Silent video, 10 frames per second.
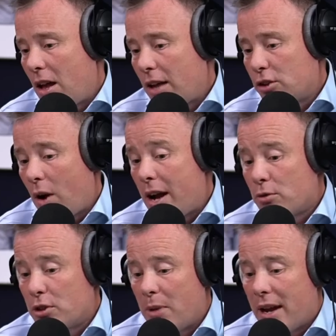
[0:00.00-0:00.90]
So I
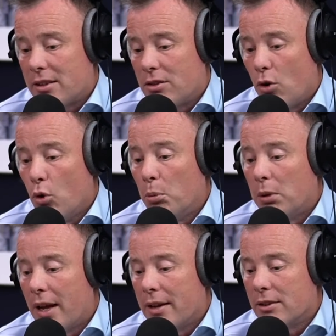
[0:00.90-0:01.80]
respect all
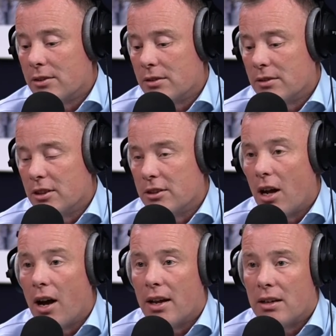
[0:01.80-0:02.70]
players'
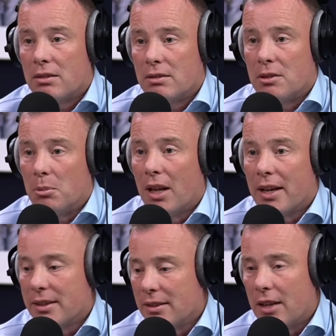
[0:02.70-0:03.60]
desire to
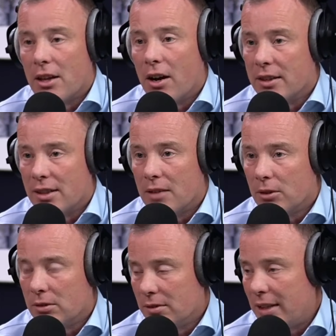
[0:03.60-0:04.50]
play at the highest
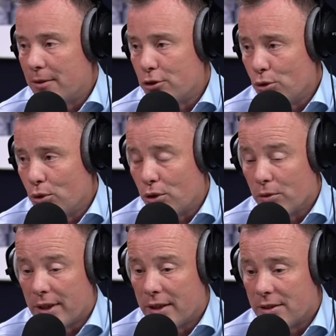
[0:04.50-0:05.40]
level. They have short
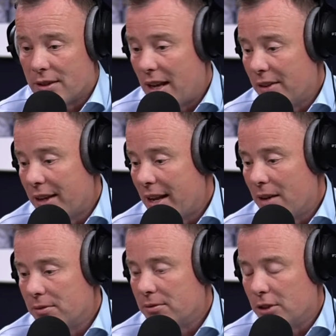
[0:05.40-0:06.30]
careers, and they
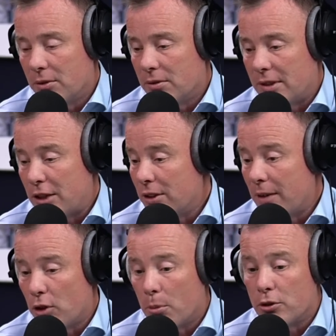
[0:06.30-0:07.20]
should
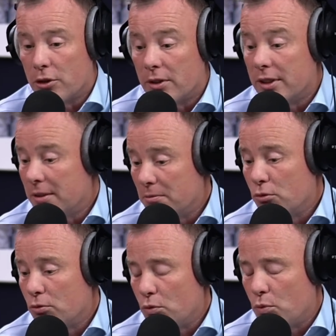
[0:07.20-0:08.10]
have the opportunity,
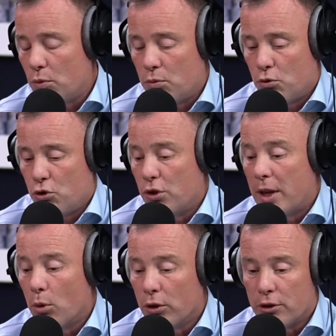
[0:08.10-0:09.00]
should
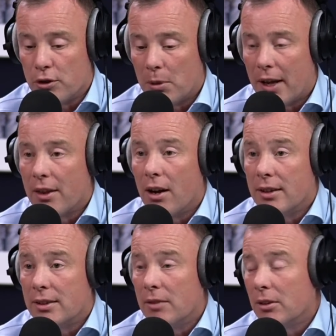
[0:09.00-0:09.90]
they want to play at the
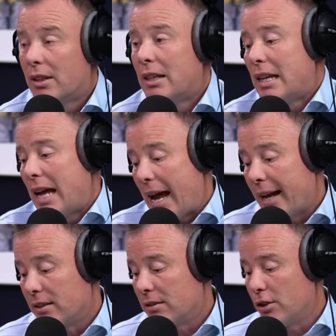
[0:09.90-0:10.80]
highest level.
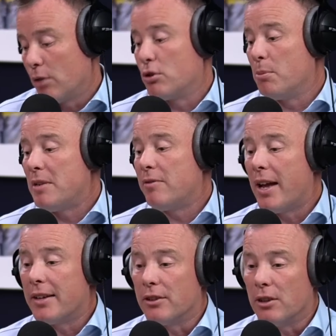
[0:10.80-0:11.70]
And to be
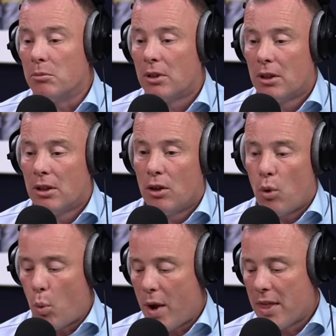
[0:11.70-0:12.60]
fair to them,
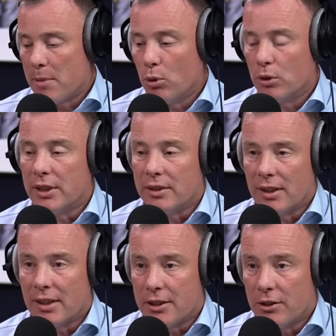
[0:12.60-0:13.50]
when they bought into
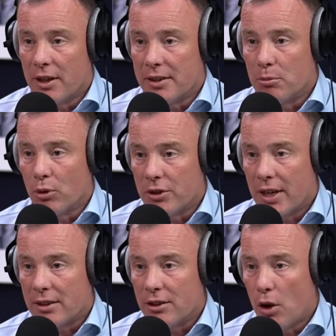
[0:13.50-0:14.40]
the Leeds United
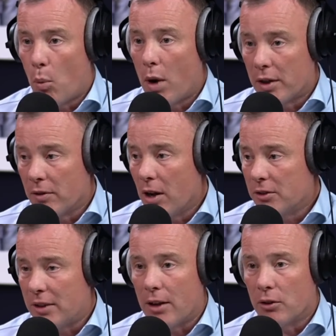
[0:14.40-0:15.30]
project, one of our
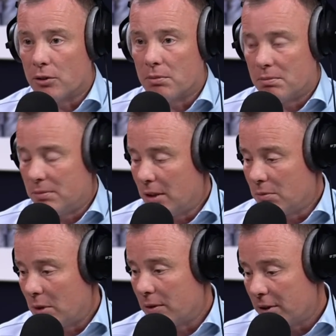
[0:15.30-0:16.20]
sales.
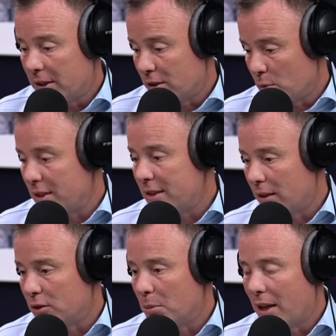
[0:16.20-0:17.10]
One of the things that we
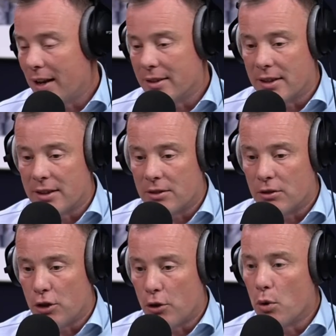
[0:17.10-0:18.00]
sell to players is,
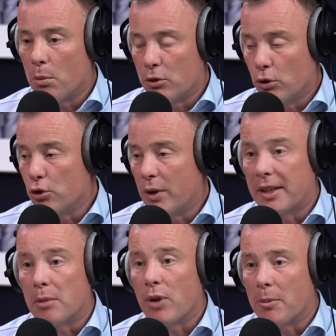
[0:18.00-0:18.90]
you're
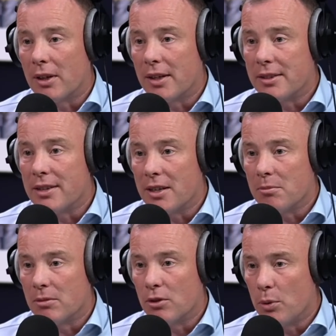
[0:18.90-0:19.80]
joining a Premier League
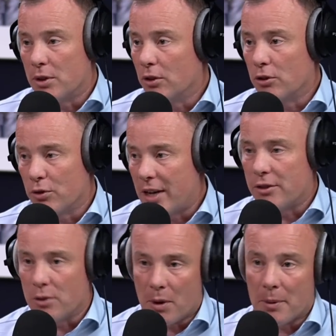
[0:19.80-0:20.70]
team who is on a
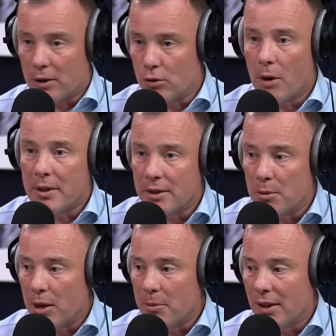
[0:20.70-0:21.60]
trajectory where we're going to grow into the
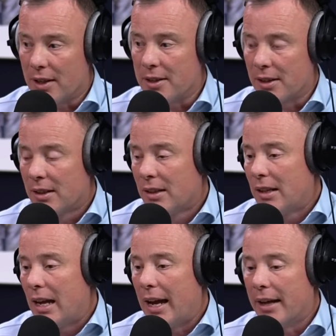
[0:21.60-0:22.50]
Premier League,
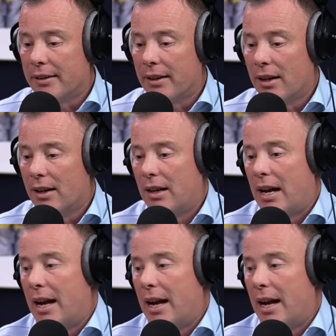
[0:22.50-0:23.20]
and we're